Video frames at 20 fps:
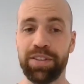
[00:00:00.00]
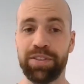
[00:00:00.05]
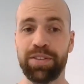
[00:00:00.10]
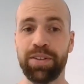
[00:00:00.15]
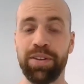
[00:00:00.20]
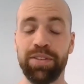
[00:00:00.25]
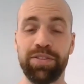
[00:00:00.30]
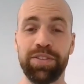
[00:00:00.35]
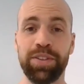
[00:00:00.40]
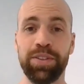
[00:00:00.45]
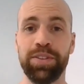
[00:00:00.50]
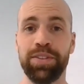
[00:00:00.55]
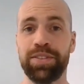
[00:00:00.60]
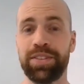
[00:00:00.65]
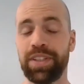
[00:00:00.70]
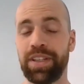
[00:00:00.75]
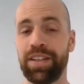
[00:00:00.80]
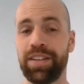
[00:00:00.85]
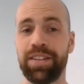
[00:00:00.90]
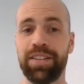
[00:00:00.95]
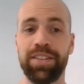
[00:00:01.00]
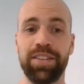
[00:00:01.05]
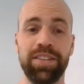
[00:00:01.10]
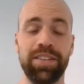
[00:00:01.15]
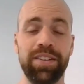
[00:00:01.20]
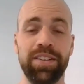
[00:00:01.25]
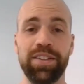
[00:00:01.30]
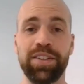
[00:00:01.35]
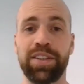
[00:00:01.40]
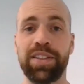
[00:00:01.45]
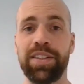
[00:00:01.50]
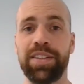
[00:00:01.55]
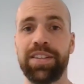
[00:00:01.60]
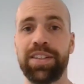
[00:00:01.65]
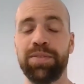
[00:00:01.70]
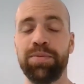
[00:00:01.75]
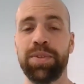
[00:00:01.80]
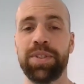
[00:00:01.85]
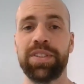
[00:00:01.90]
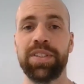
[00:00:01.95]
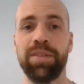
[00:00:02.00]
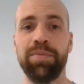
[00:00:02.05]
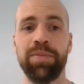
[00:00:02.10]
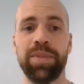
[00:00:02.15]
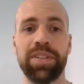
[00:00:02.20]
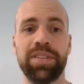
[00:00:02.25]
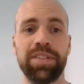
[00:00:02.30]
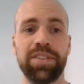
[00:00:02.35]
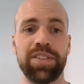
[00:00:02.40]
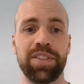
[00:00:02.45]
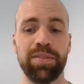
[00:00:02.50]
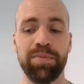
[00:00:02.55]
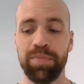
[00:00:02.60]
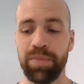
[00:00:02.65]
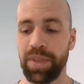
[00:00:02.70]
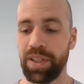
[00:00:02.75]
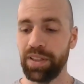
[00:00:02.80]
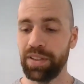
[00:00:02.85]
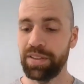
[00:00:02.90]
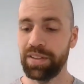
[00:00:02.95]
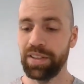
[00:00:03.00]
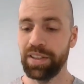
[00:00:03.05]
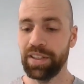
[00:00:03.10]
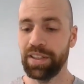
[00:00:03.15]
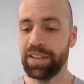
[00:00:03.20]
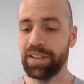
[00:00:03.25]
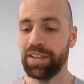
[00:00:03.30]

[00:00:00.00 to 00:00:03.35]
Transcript: So if you send your kids a WhatsApp message, it might